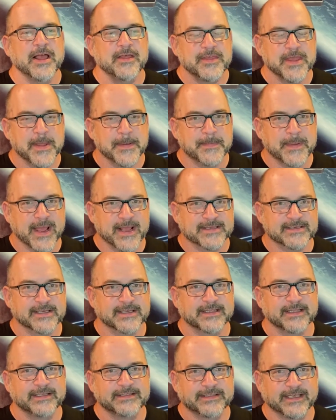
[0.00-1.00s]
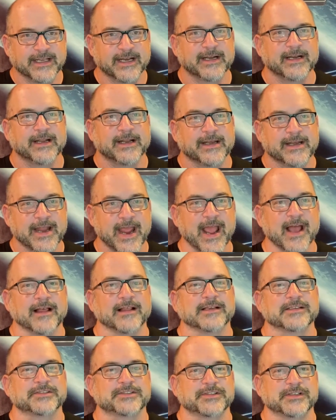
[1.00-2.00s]
they basically did an
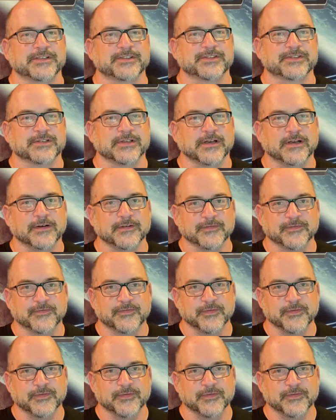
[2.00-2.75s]
analysis of,